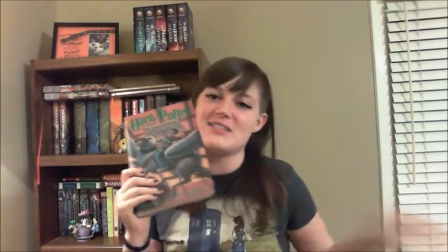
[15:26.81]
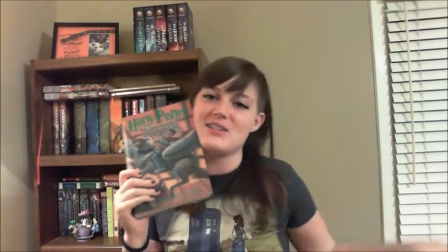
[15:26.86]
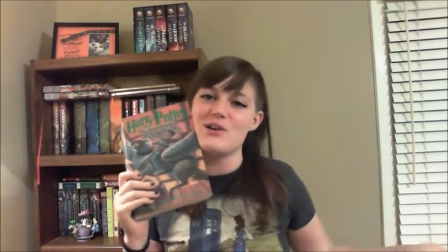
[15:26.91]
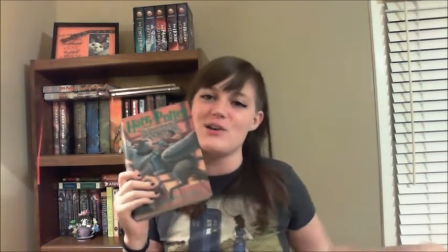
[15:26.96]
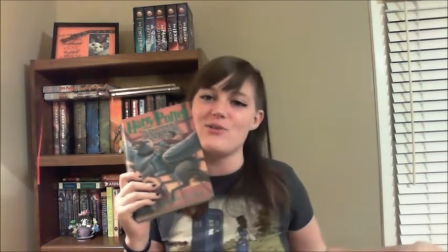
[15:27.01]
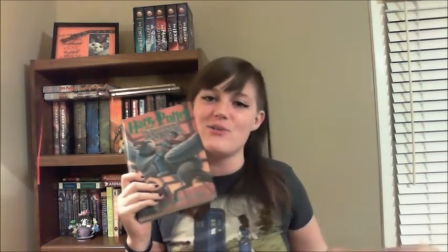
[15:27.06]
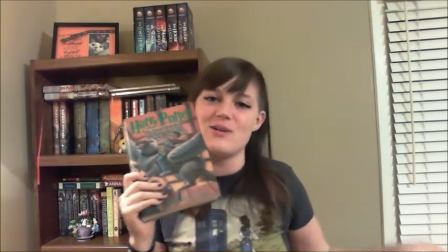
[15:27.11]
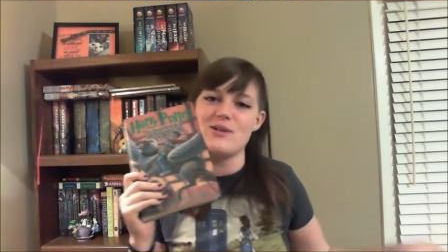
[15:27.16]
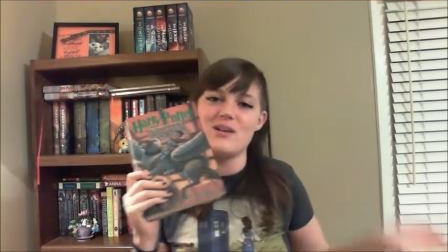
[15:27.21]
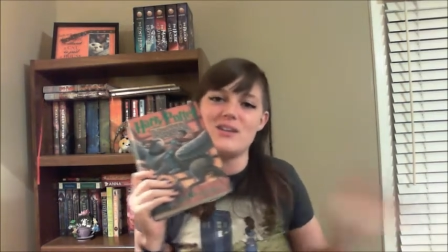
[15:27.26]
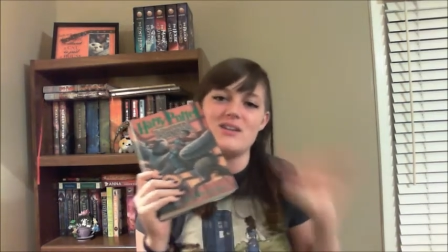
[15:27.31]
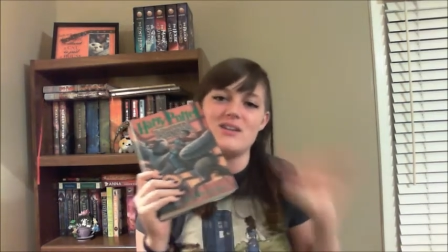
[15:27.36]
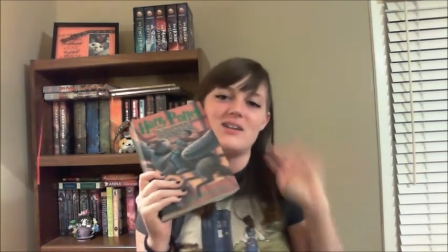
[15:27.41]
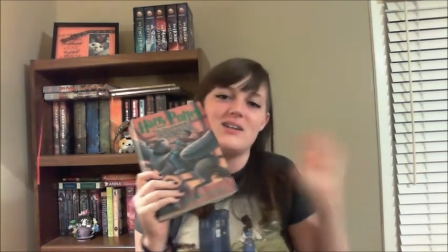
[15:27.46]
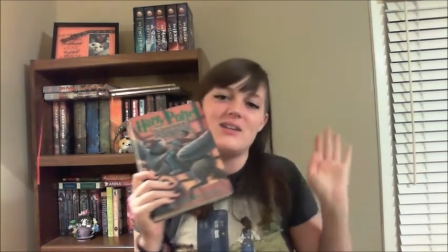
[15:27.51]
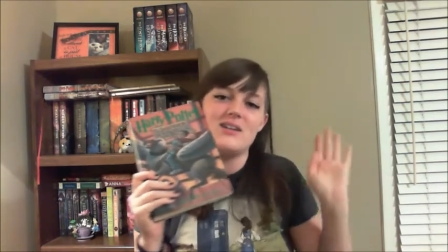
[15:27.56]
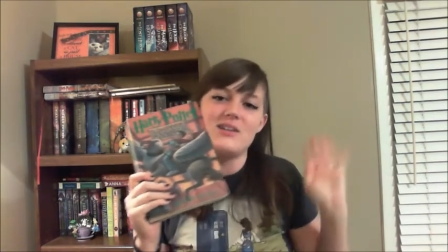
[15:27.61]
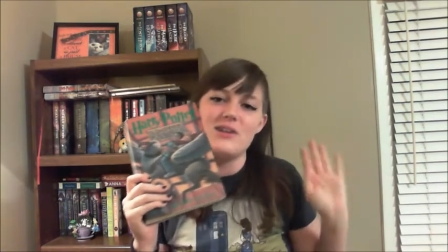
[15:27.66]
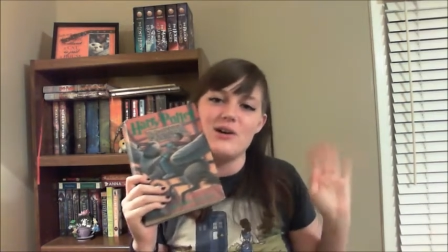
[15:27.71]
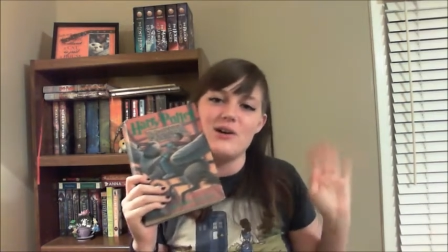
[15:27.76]
No one,
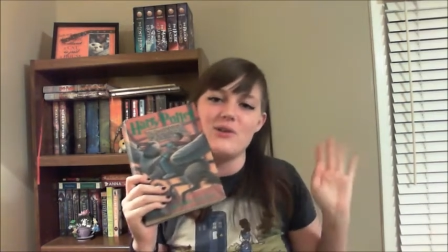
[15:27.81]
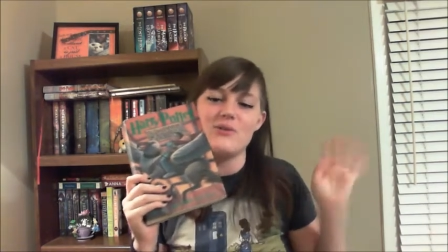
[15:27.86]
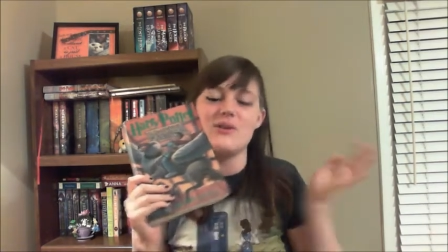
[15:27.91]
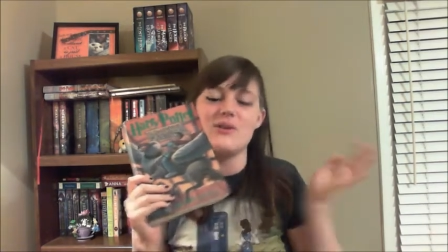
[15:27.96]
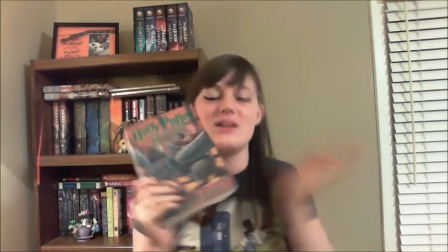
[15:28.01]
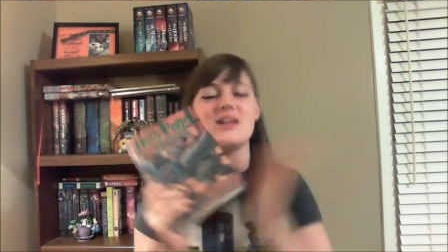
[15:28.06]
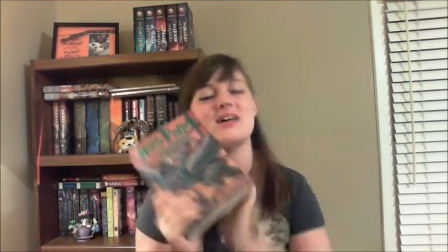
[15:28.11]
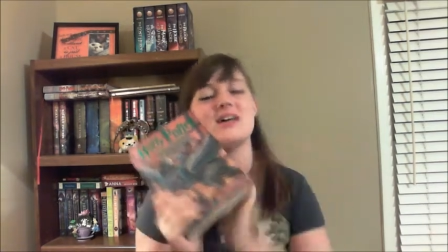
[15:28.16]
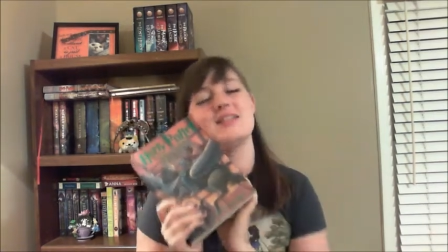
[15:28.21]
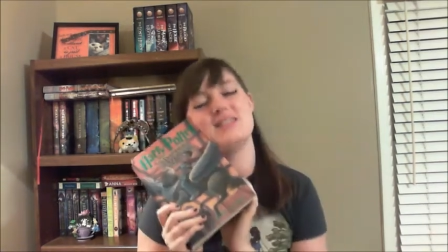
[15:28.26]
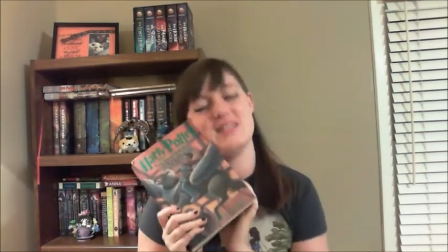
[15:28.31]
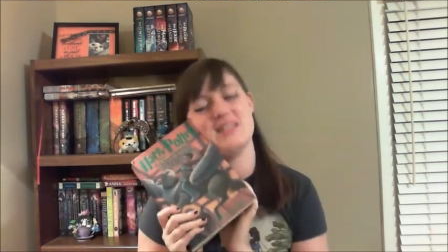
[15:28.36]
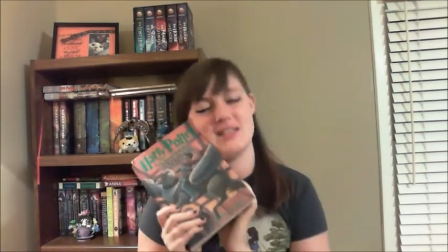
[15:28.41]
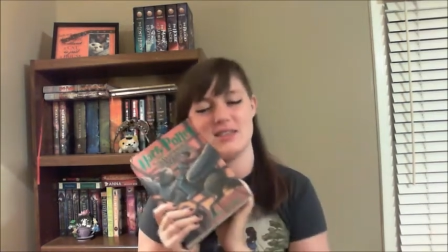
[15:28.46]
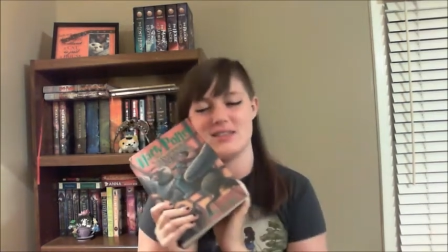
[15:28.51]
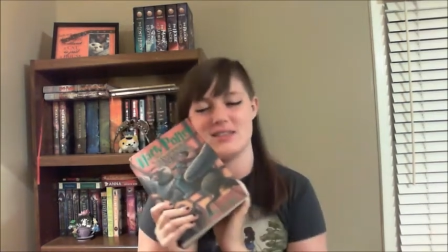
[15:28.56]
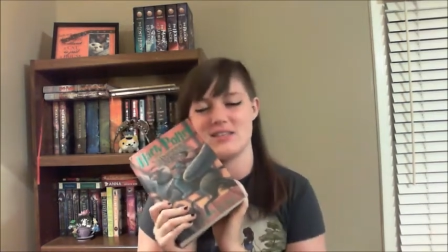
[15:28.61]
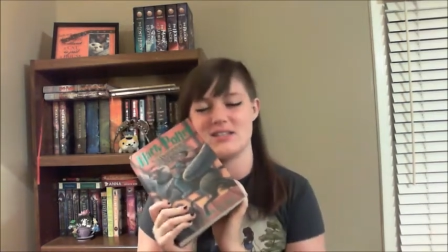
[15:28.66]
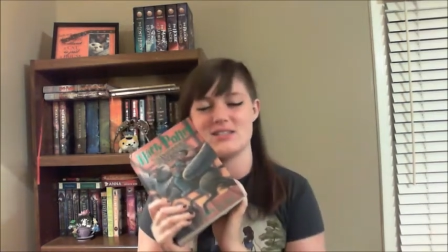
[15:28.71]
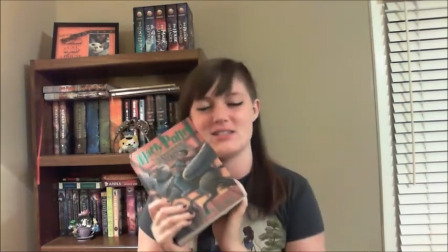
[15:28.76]
no one
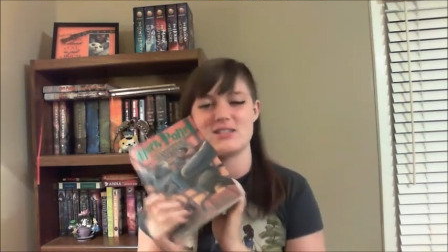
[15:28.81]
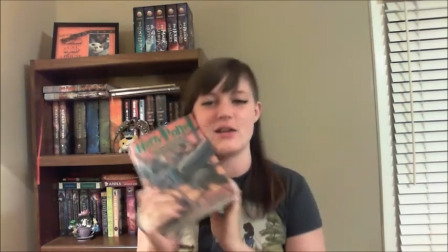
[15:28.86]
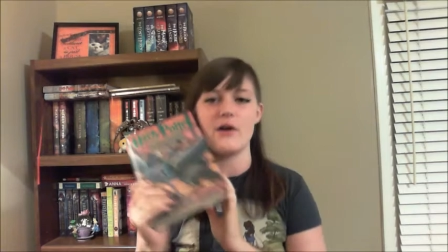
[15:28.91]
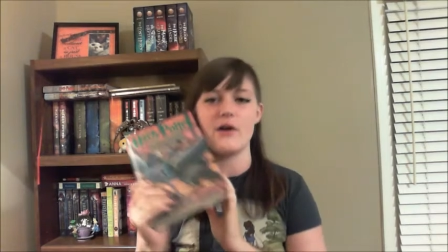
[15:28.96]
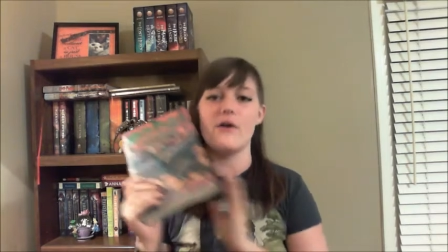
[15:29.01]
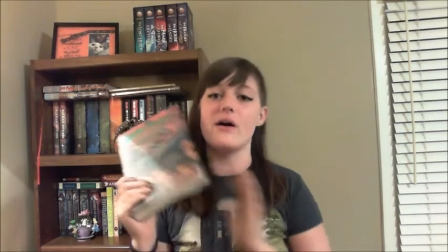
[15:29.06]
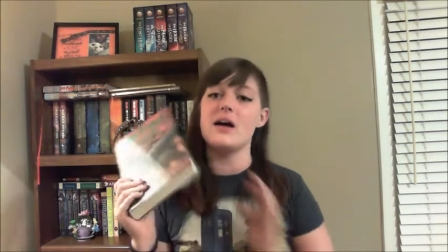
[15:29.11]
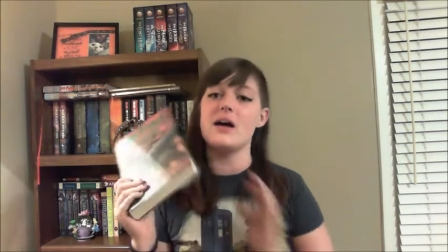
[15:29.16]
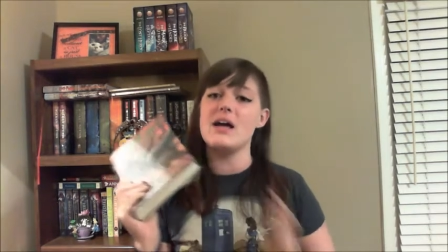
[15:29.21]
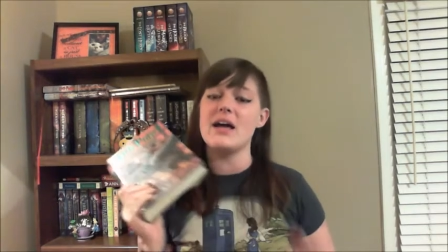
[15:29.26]
didn't think so.